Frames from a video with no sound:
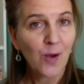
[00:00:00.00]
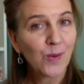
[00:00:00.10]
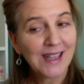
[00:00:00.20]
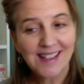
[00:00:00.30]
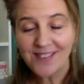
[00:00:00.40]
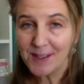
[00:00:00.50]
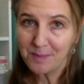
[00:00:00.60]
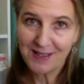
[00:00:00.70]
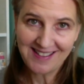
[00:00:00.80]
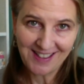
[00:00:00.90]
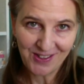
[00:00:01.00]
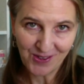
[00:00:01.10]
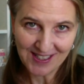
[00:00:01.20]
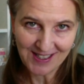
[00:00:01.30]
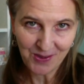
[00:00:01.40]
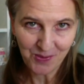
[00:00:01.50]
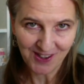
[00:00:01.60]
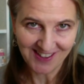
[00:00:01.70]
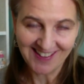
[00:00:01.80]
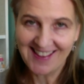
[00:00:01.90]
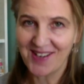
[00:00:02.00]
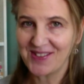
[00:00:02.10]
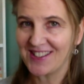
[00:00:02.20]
We live in a busy, noisy world that was